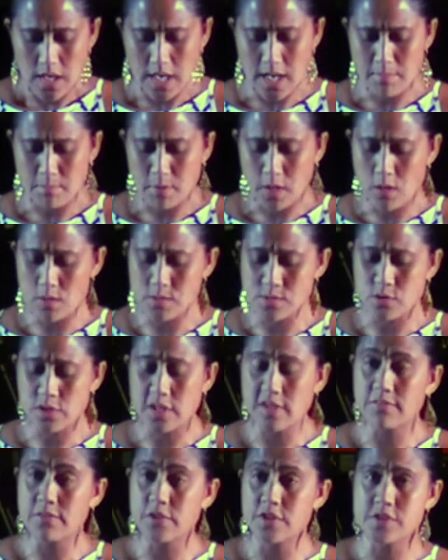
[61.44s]
I was
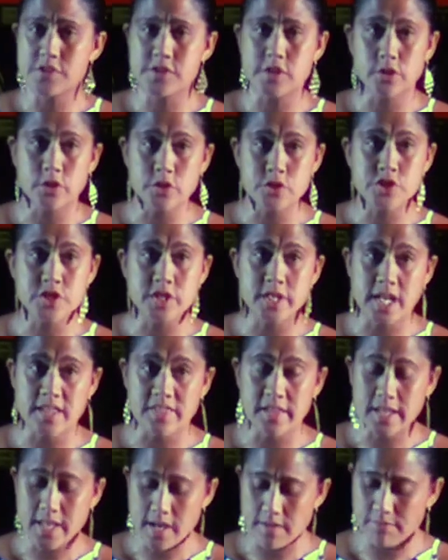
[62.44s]
looking for the solution
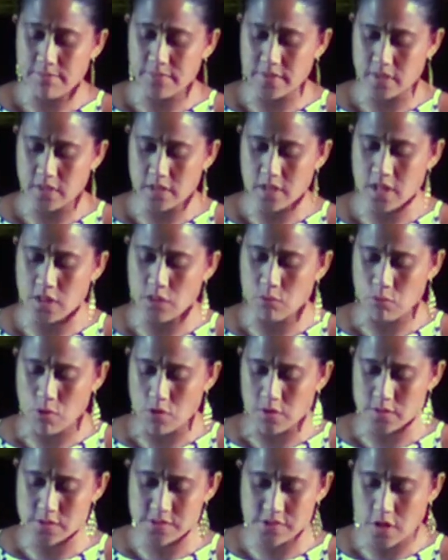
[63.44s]
and the comfort
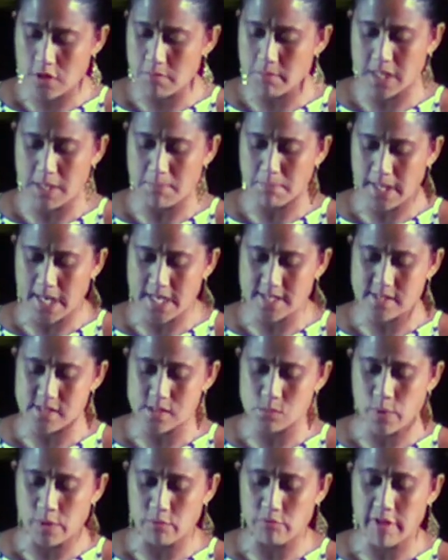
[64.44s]
in so many
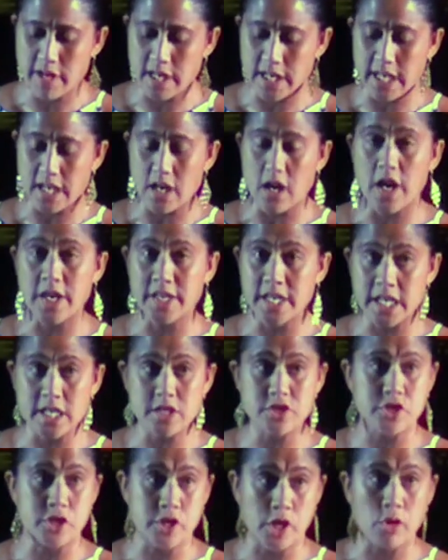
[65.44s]
places when really I
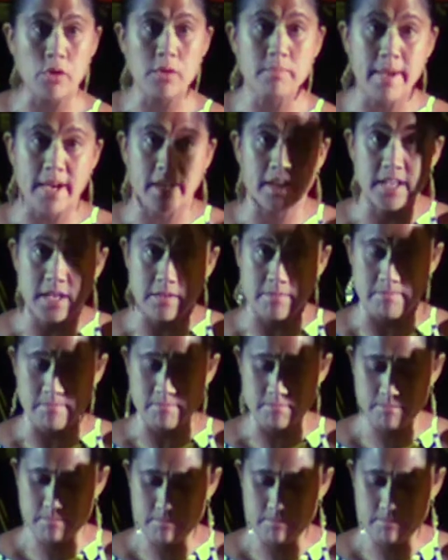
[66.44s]
needed to know about him.